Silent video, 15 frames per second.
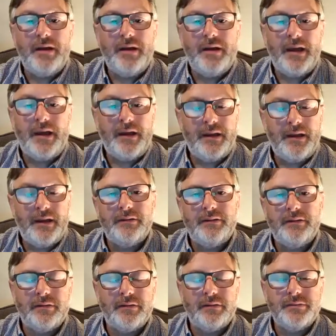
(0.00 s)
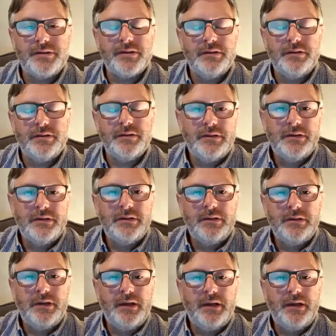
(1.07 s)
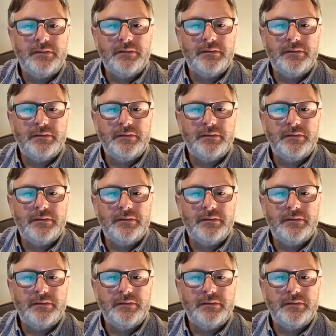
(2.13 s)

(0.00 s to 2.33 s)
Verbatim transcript: uh, yeah, always, Especially